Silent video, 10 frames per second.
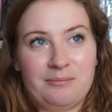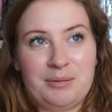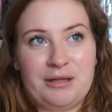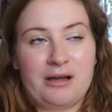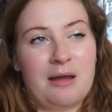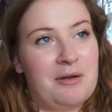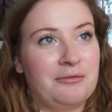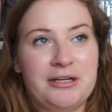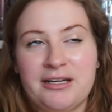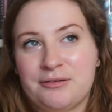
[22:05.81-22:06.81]
be like, I'm not
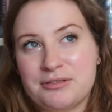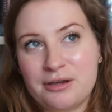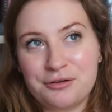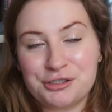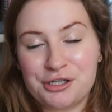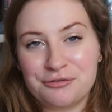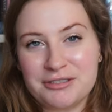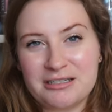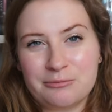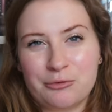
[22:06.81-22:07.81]
reading those other genres
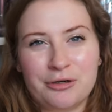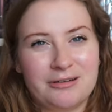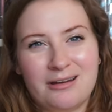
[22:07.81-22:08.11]
anymore,